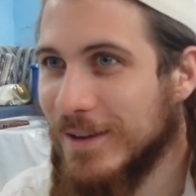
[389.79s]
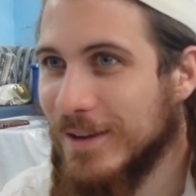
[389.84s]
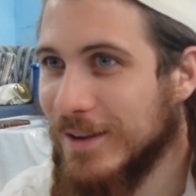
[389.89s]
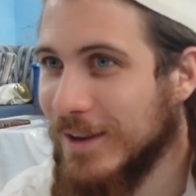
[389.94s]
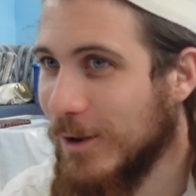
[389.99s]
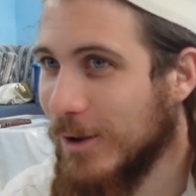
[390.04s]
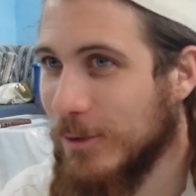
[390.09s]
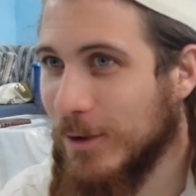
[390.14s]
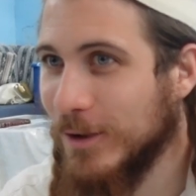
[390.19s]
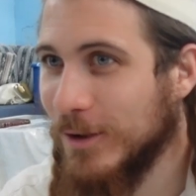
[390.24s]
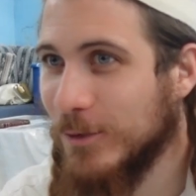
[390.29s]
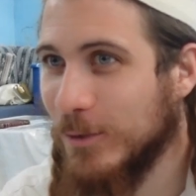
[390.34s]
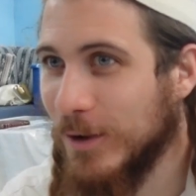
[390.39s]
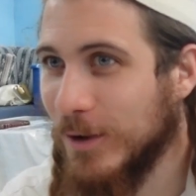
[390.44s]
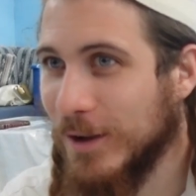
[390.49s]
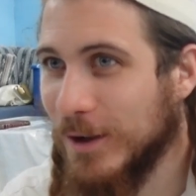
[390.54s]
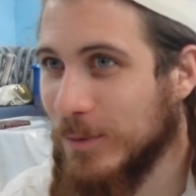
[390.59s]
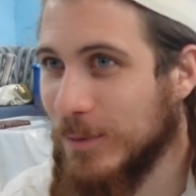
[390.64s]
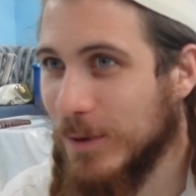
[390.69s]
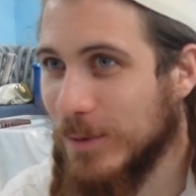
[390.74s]
They weren't
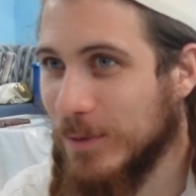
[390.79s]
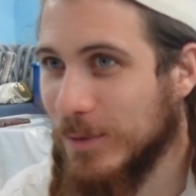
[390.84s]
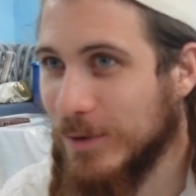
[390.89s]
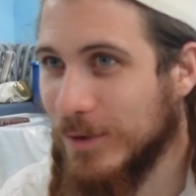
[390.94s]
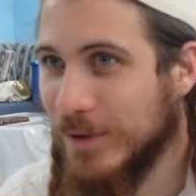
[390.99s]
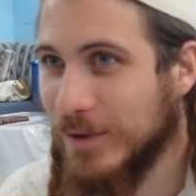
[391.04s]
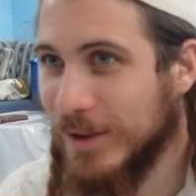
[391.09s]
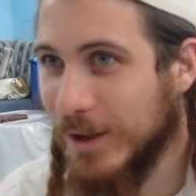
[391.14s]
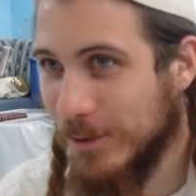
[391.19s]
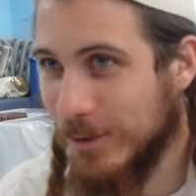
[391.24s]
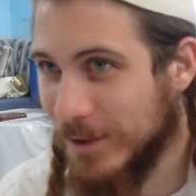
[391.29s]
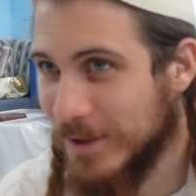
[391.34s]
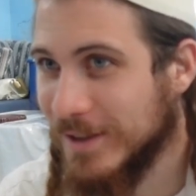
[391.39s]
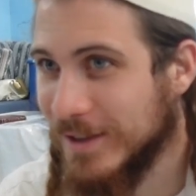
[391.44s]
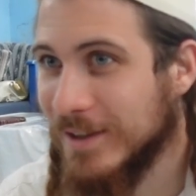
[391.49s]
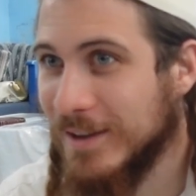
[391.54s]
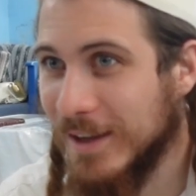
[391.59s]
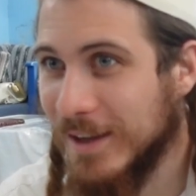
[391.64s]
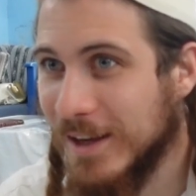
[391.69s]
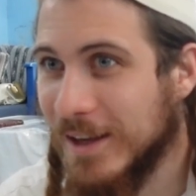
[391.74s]
wicked people. They were
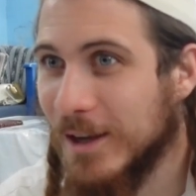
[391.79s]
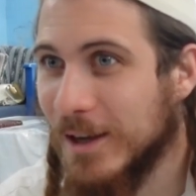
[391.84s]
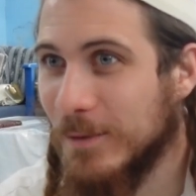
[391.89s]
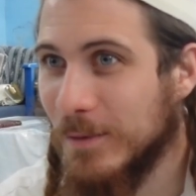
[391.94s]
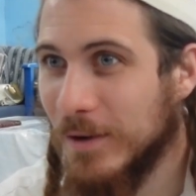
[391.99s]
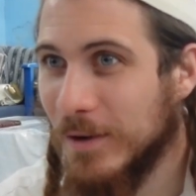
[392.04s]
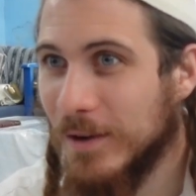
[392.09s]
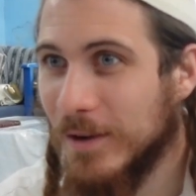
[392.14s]
tzaddikim.